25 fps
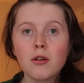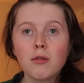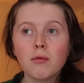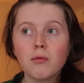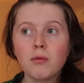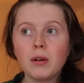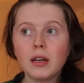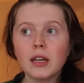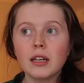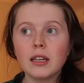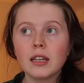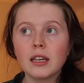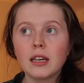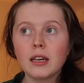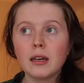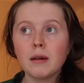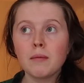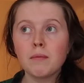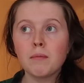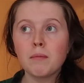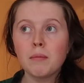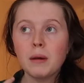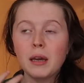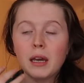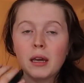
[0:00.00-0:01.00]
really
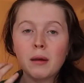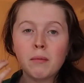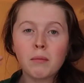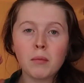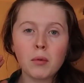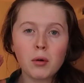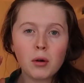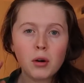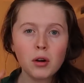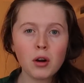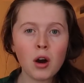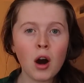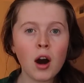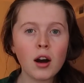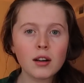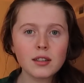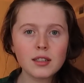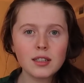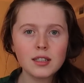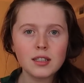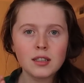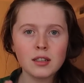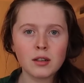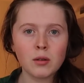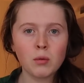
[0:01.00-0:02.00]
be more
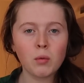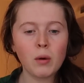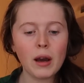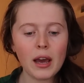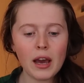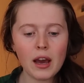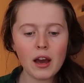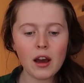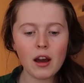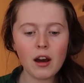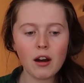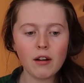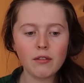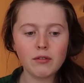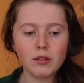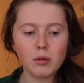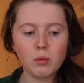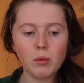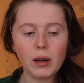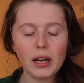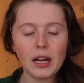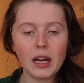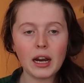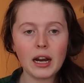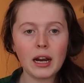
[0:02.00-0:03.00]
conscious and aware of the
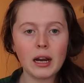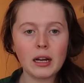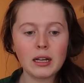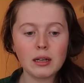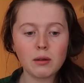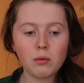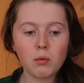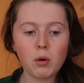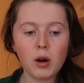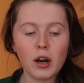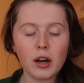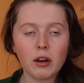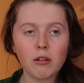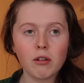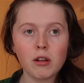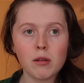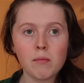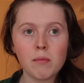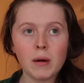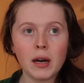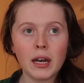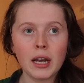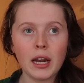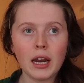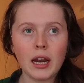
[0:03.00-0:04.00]
way I work with
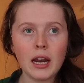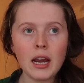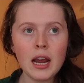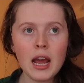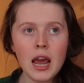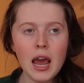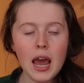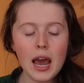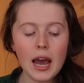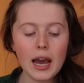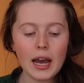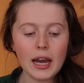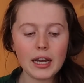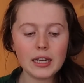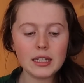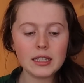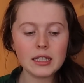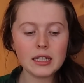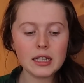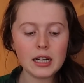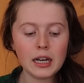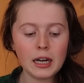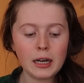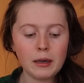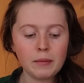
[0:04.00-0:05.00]
money,
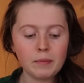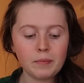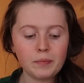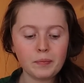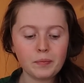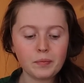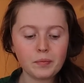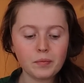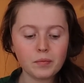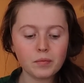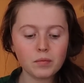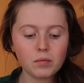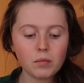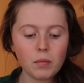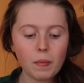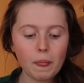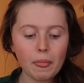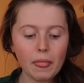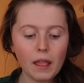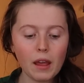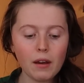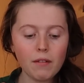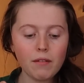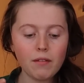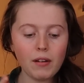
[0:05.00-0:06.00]
and
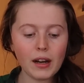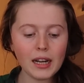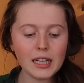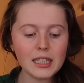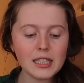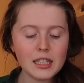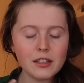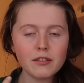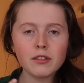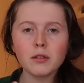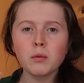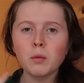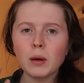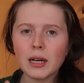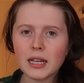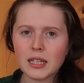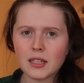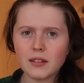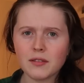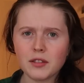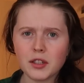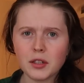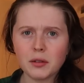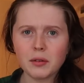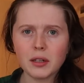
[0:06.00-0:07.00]
find different ways
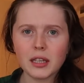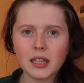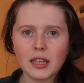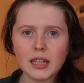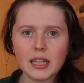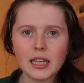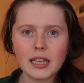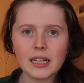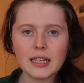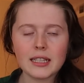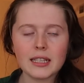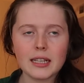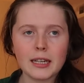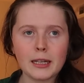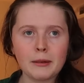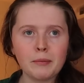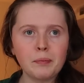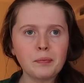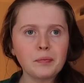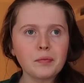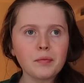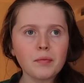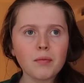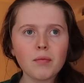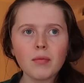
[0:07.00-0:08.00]
of doing things. Like,
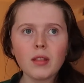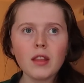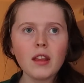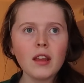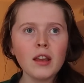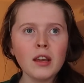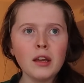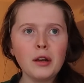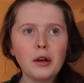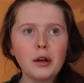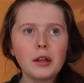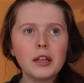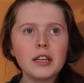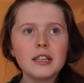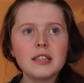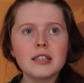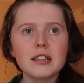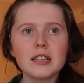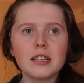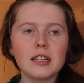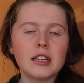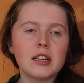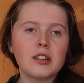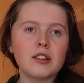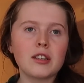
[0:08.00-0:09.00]
you know, this
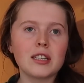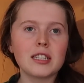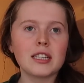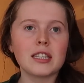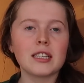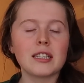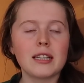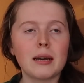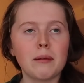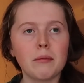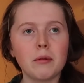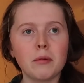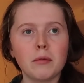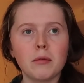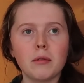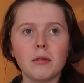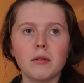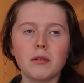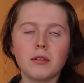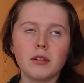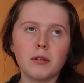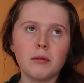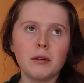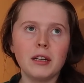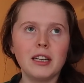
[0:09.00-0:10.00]
is an interesting example,
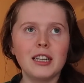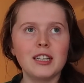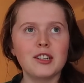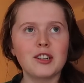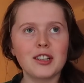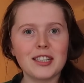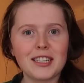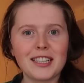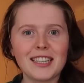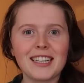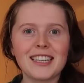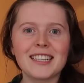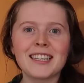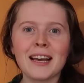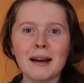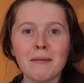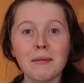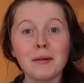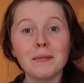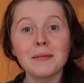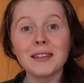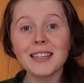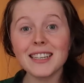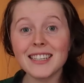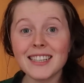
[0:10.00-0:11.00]
or not an interesting
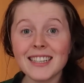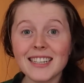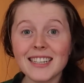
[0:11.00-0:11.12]
example, but this